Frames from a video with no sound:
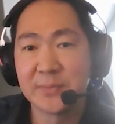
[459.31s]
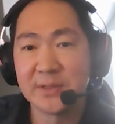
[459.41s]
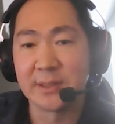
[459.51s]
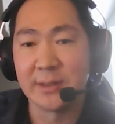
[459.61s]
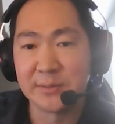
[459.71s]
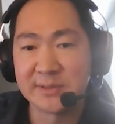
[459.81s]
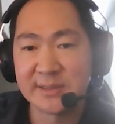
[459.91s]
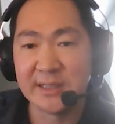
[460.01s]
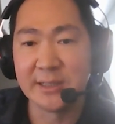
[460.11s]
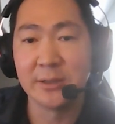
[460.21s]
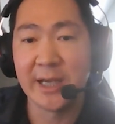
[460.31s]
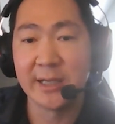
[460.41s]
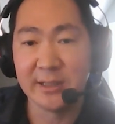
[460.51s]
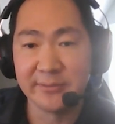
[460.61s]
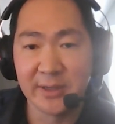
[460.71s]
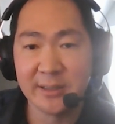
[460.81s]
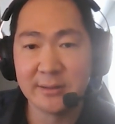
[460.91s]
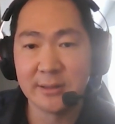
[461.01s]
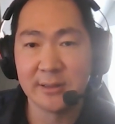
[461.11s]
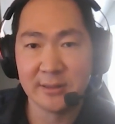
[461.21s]
So I was CEO at Evite,
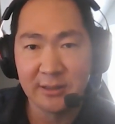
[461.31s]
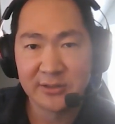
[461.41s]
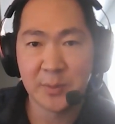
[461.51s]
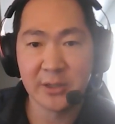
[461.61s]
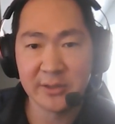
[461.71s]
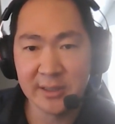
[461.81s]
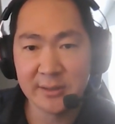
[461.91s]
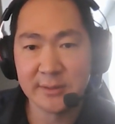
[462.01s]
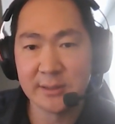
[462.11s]
a large party